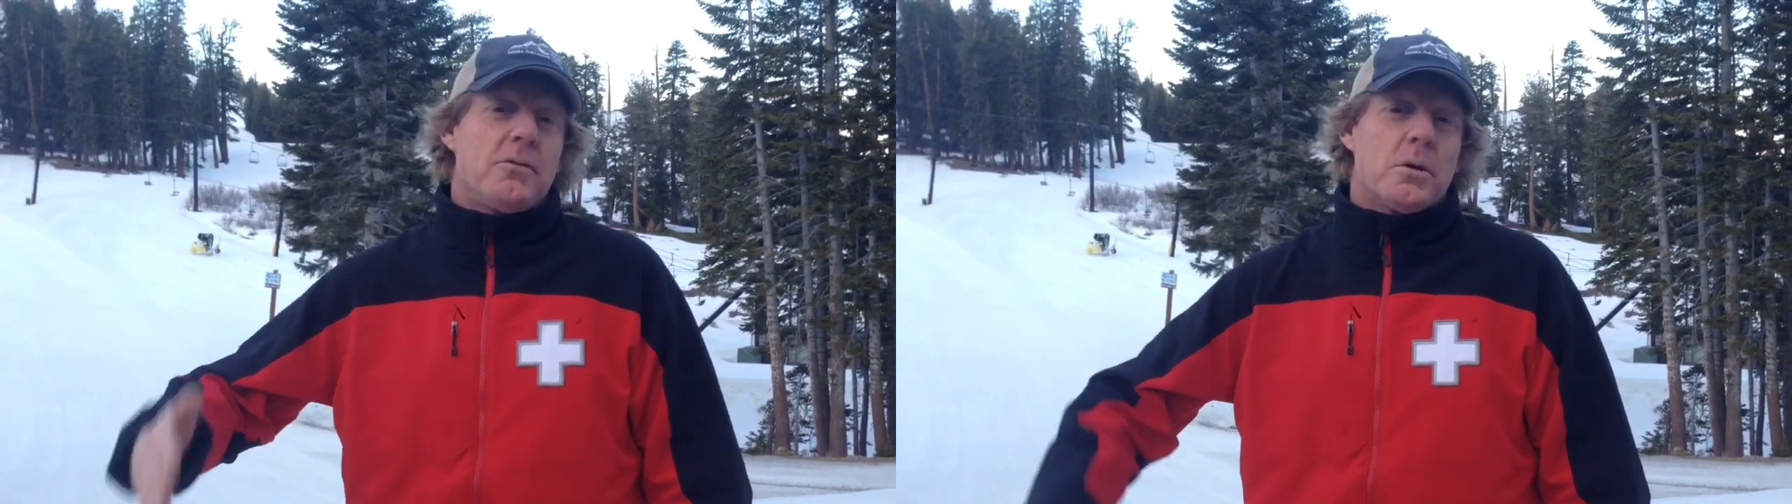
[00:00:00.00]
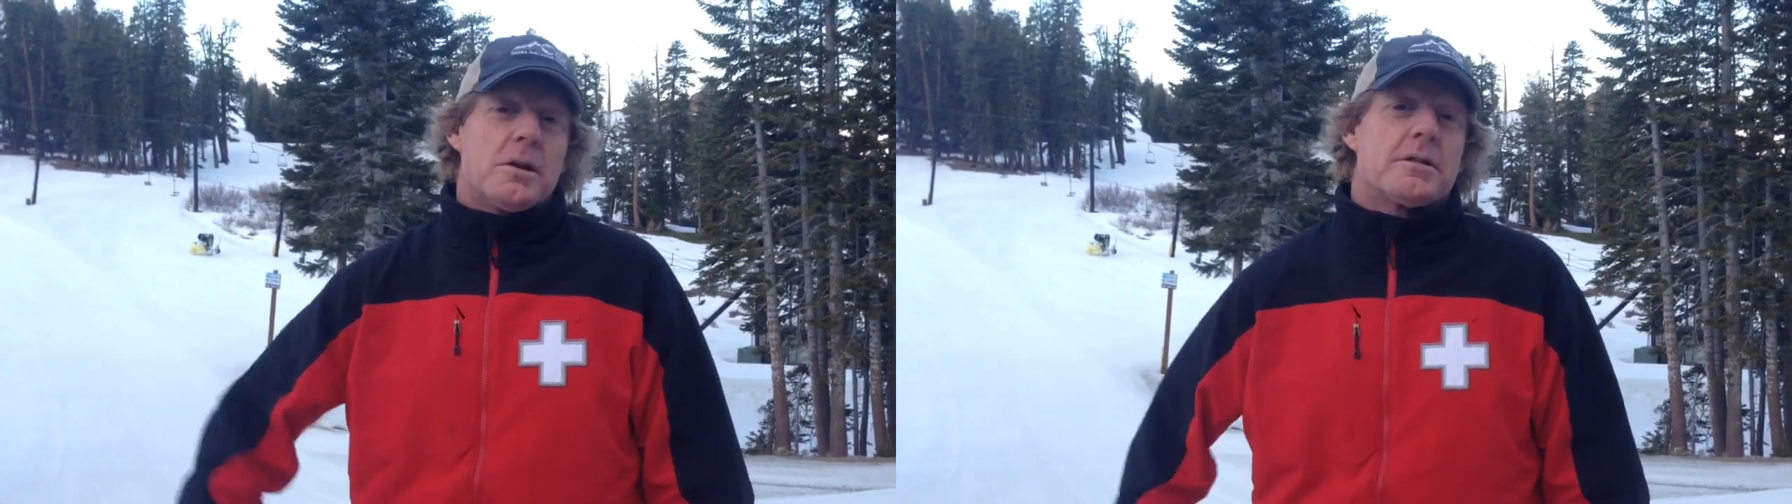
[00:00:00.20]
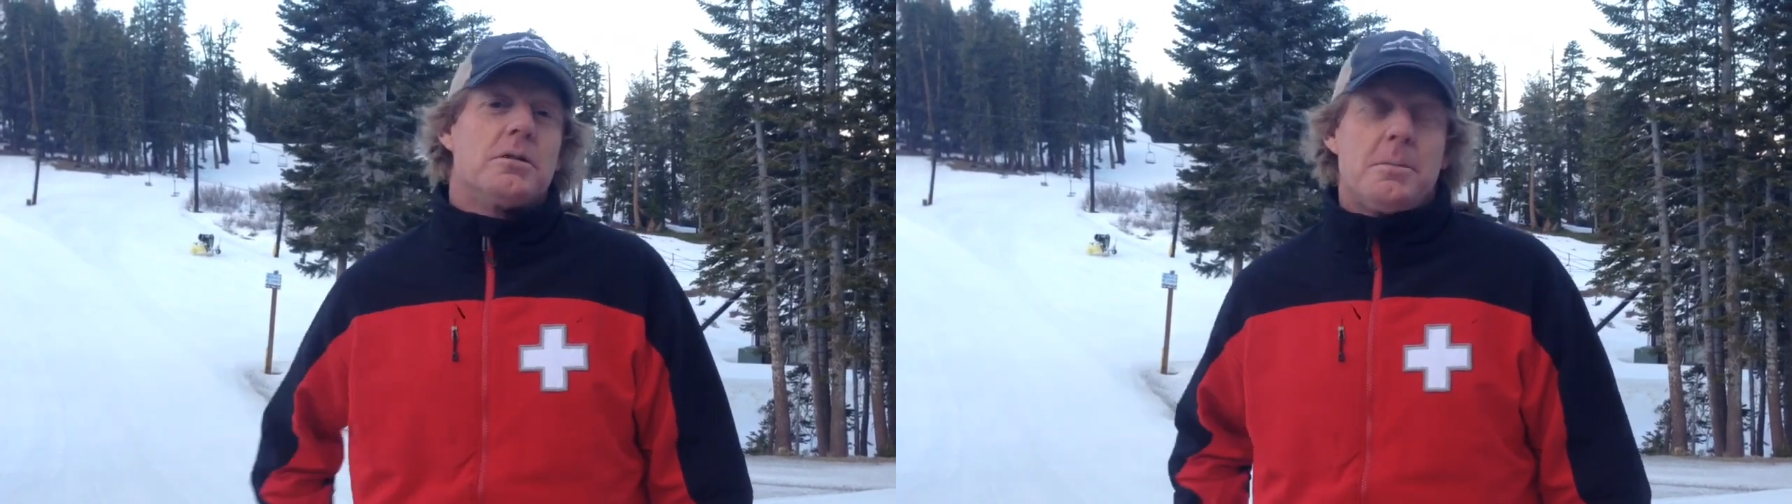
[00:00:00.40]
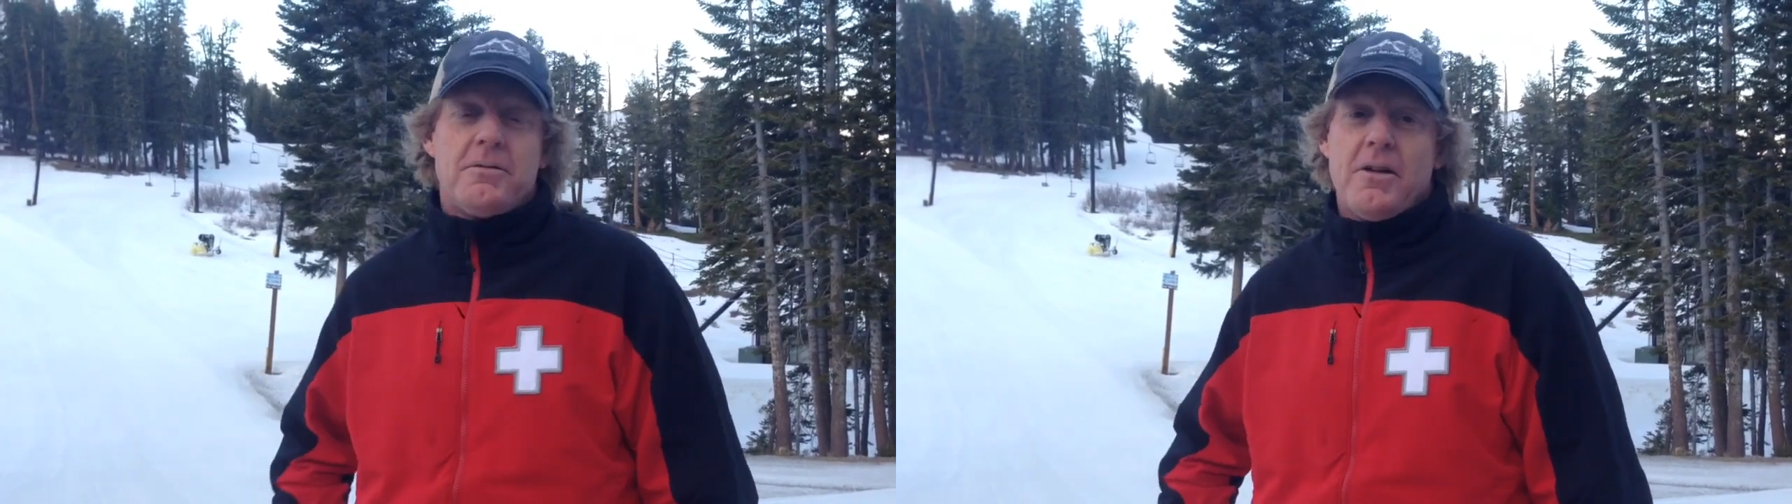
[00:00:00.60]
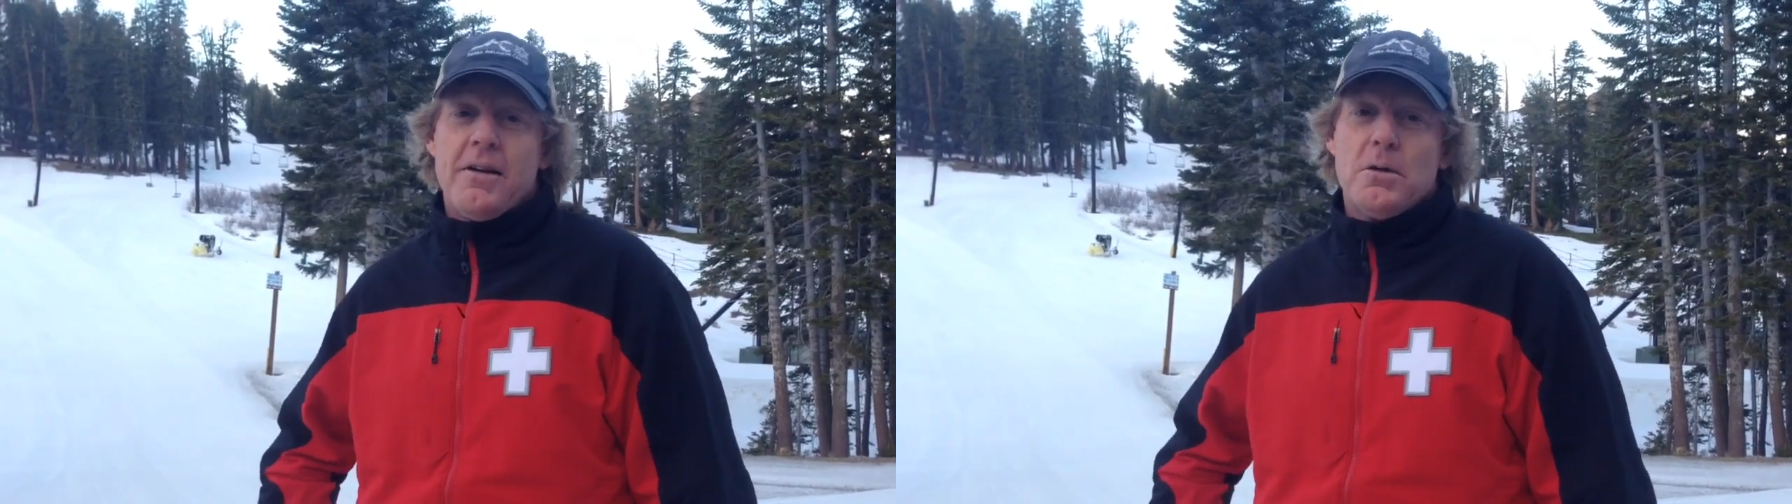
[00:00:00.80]
for us, it'll be
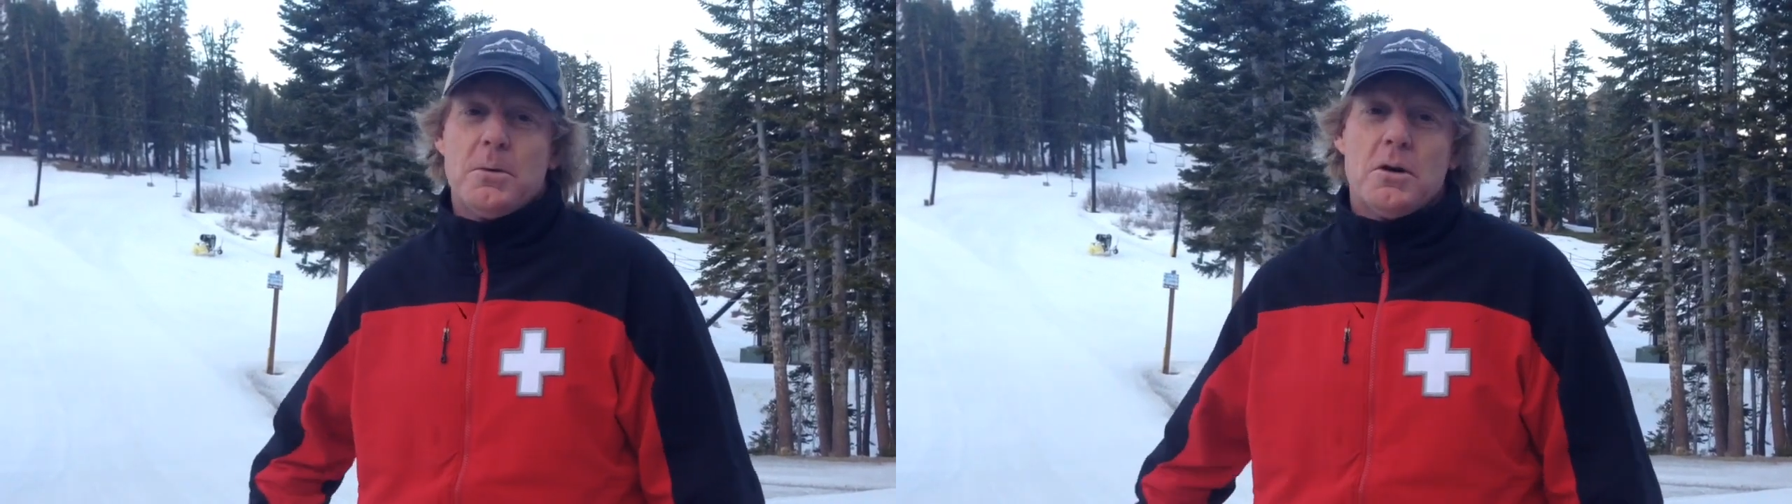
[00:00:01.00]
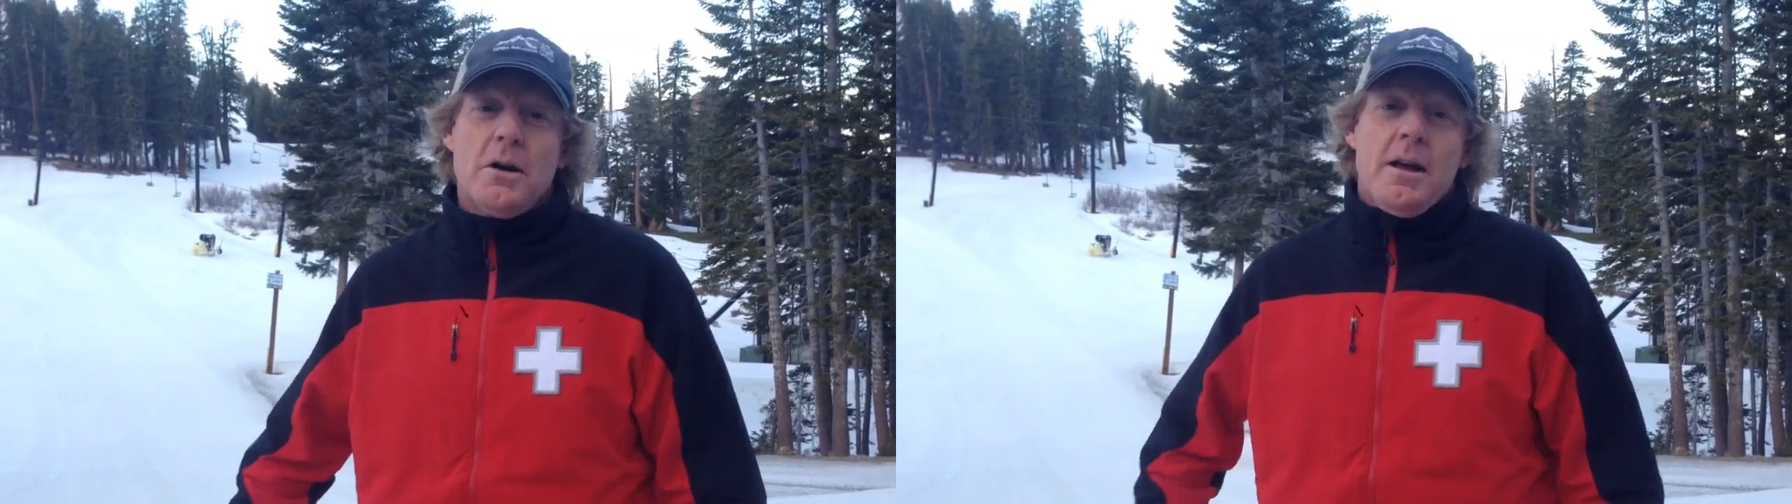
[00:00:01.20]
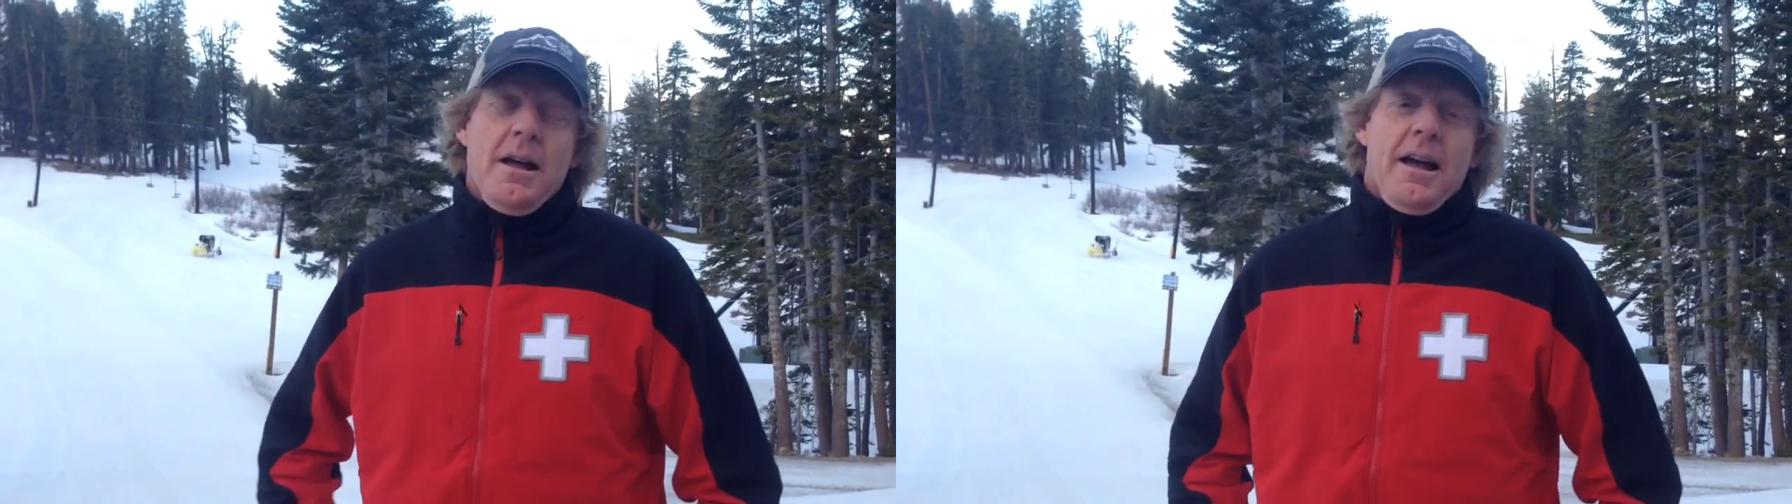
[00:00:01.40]
favorable.